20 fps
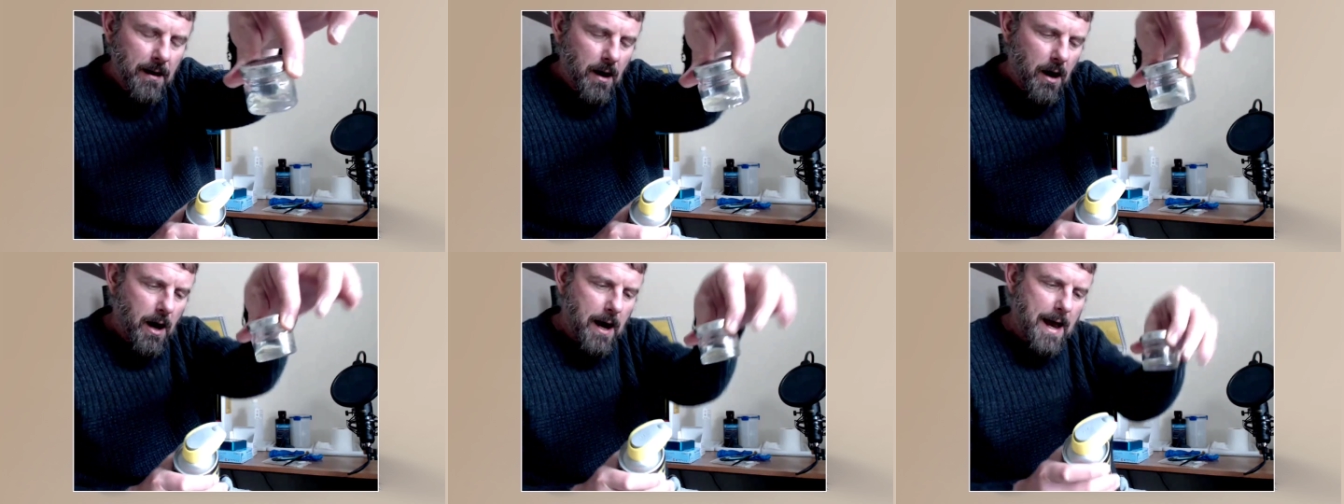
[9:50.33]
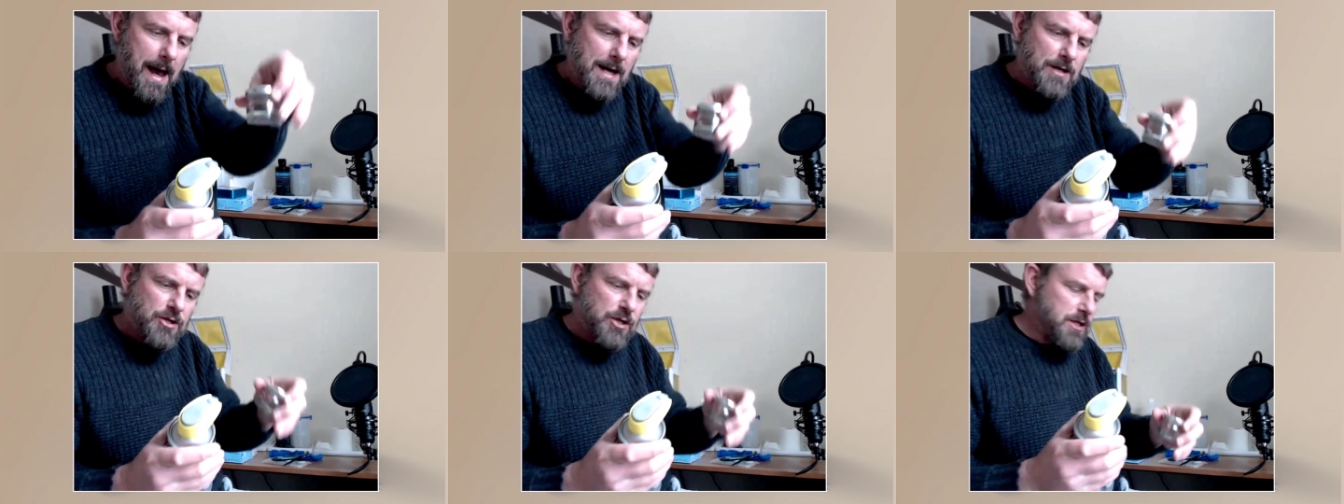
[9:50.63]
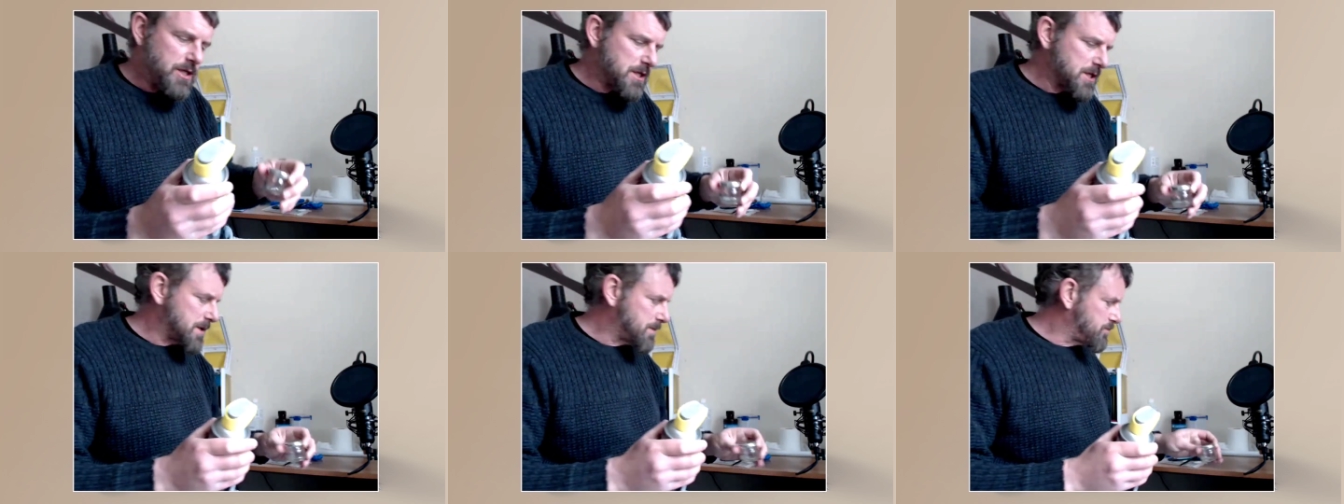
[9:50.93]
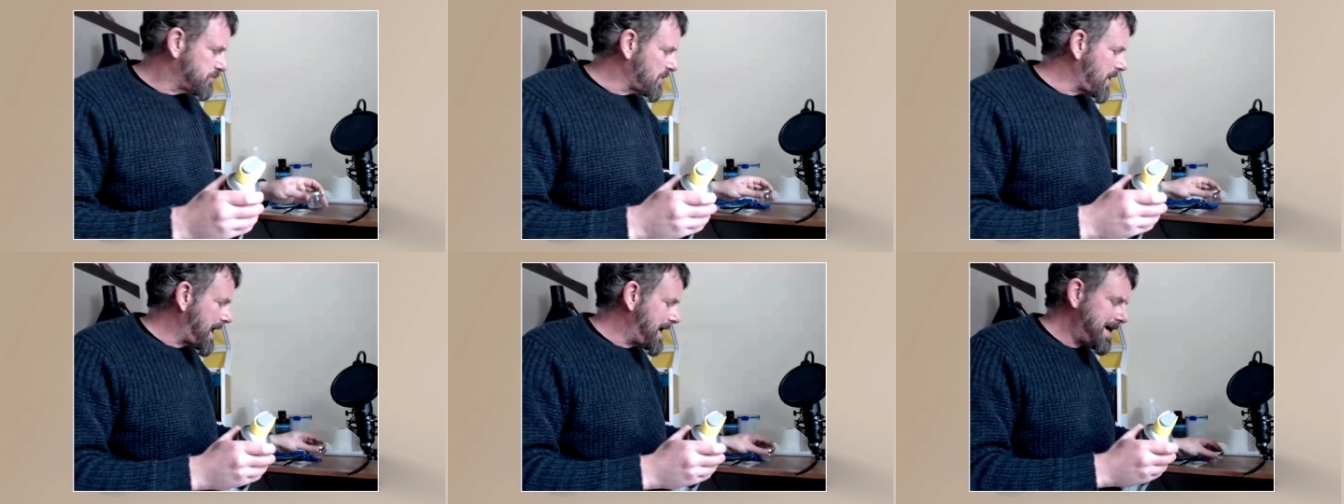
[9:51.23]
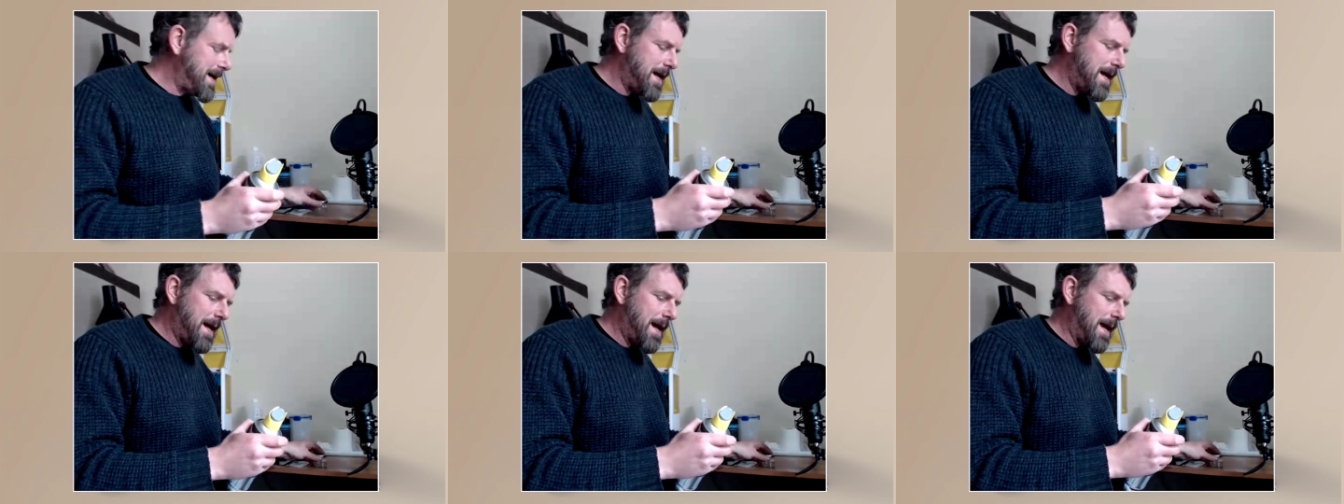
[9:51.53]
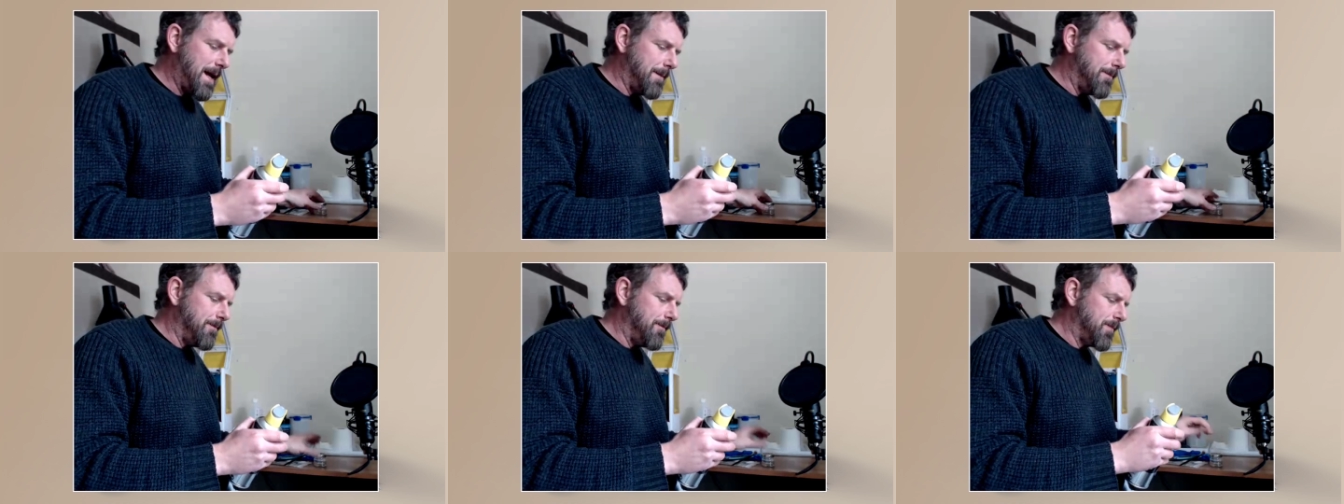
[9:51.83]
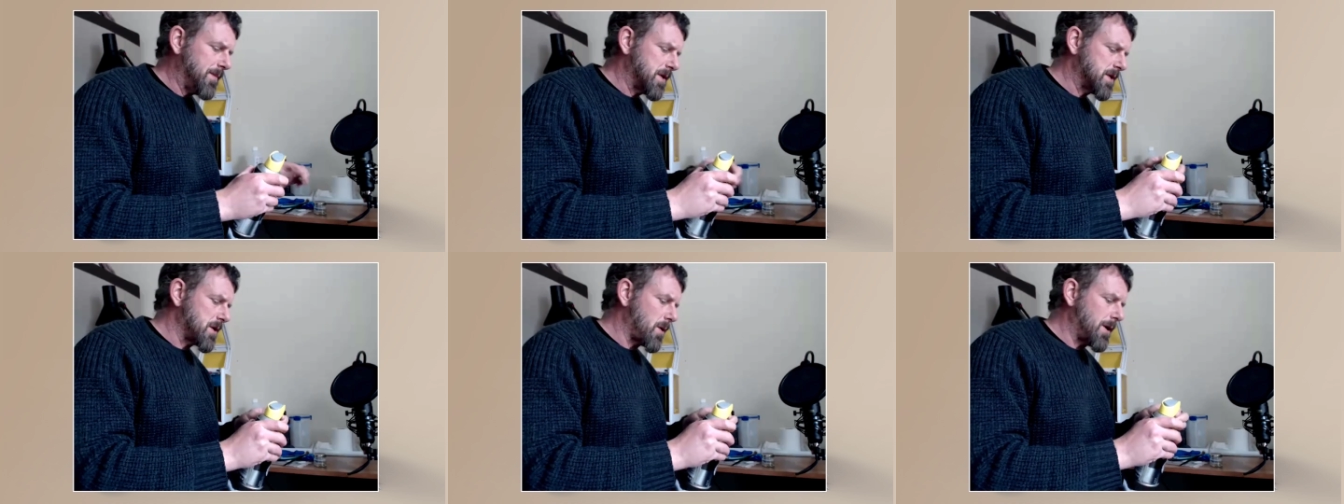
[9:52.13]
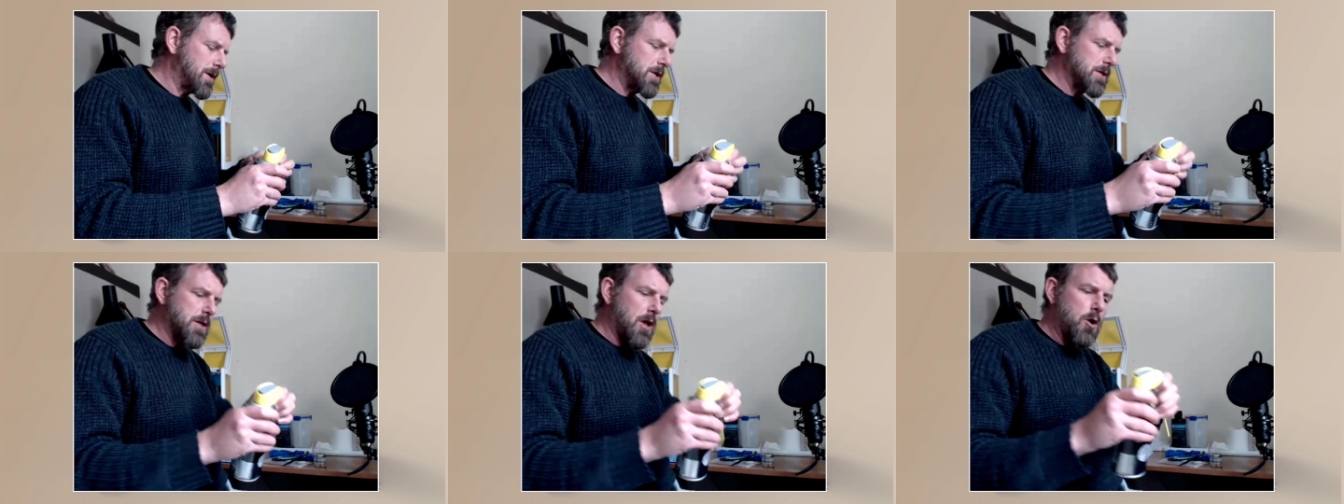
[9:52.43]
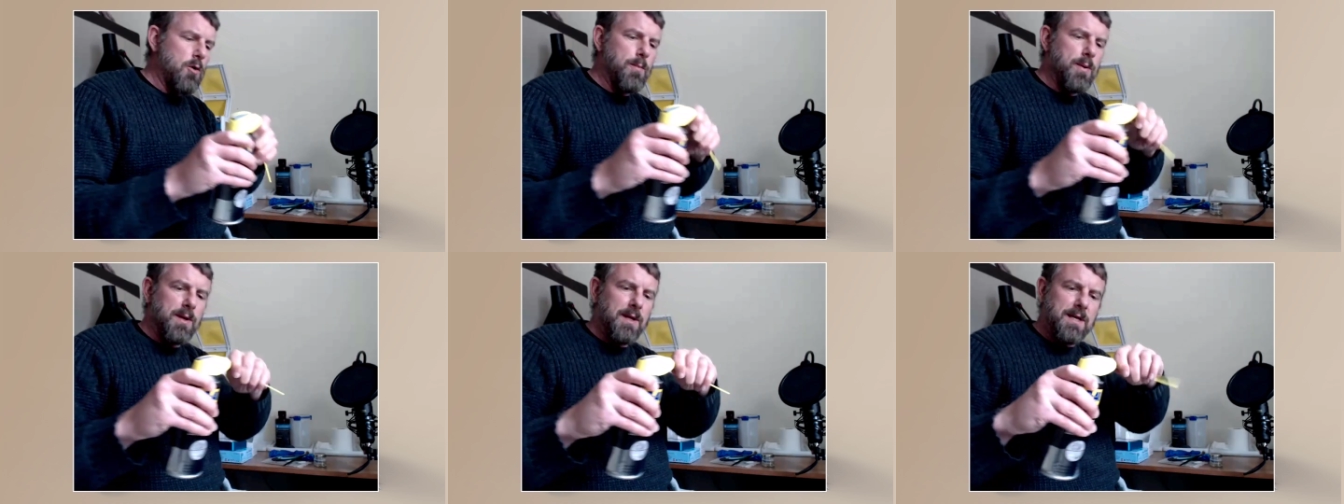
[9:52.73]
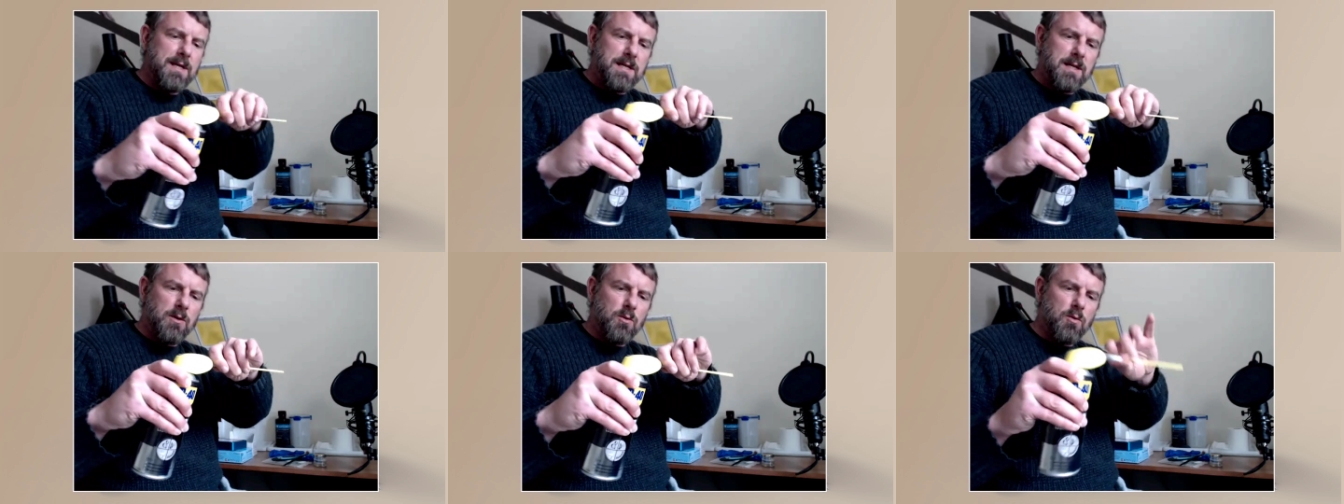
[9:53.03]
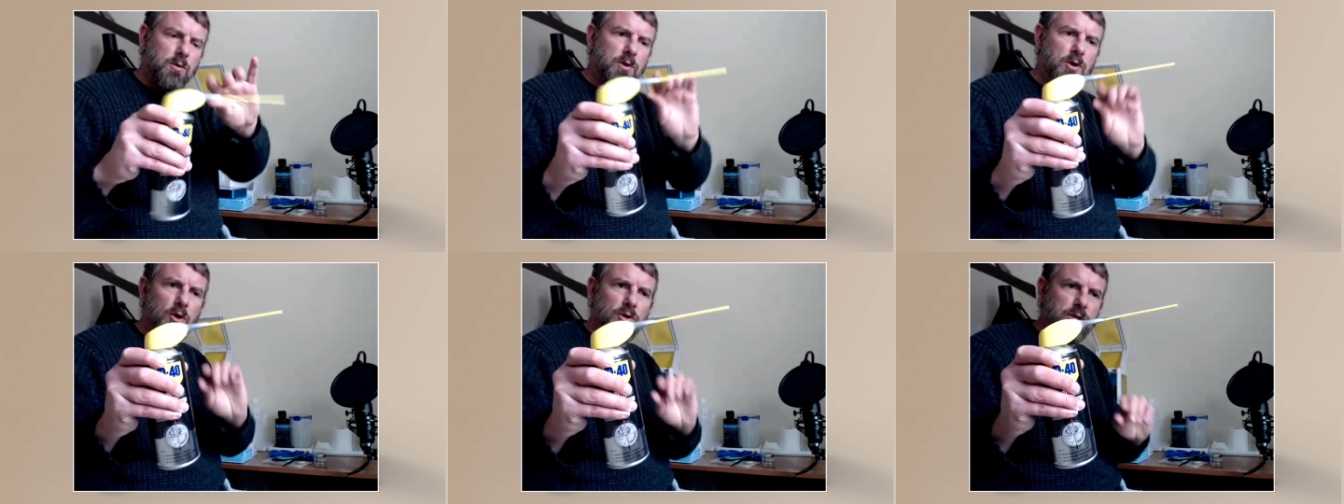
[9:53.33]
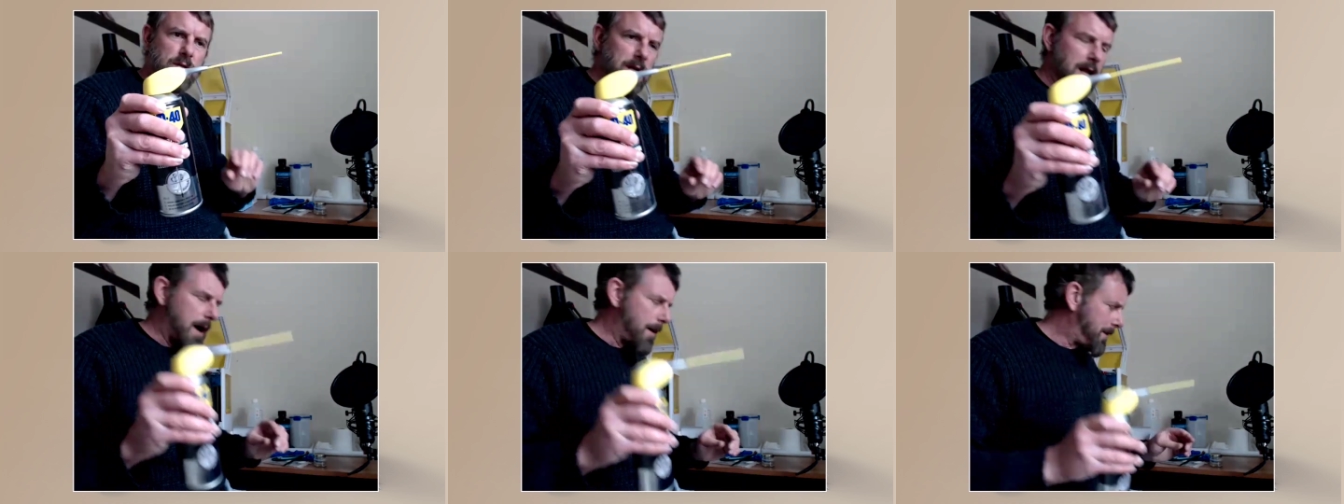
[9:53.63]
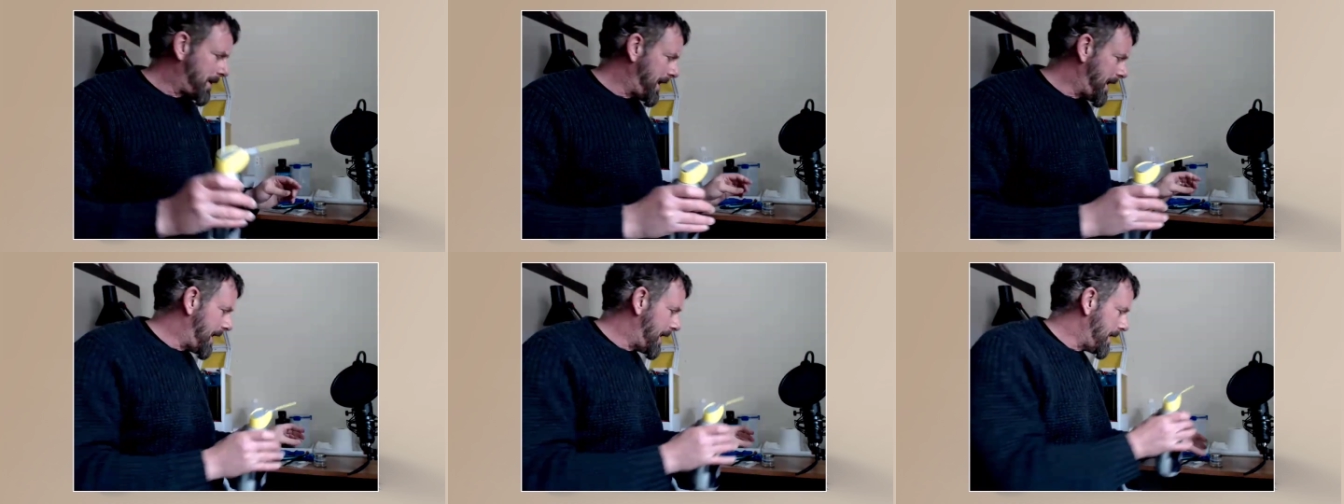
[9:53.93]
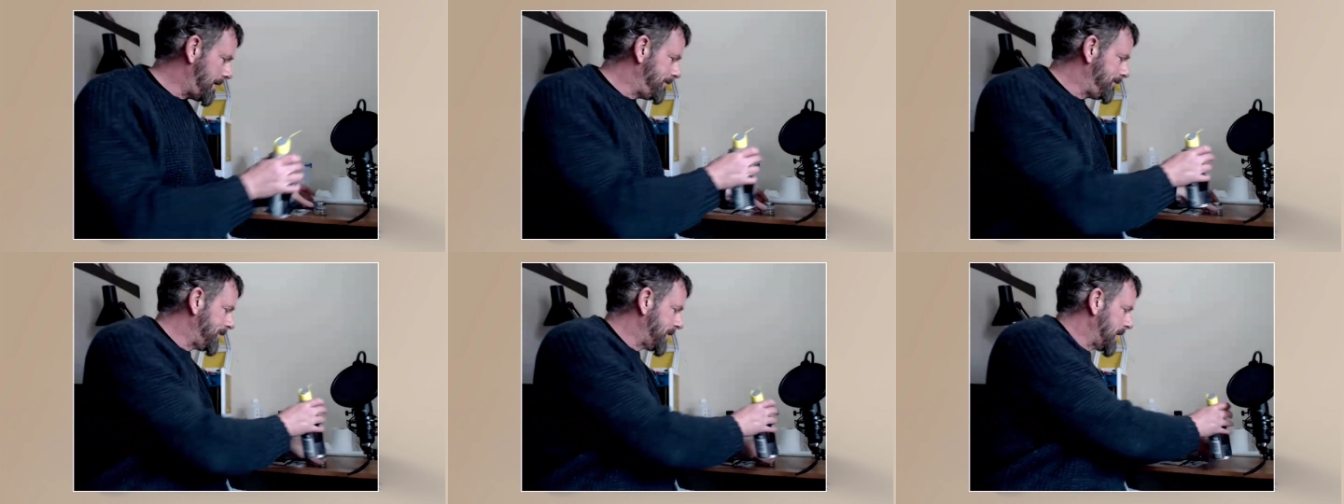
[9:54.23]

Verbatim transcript: I actually sprayed it in. So I just open this little nozzle up here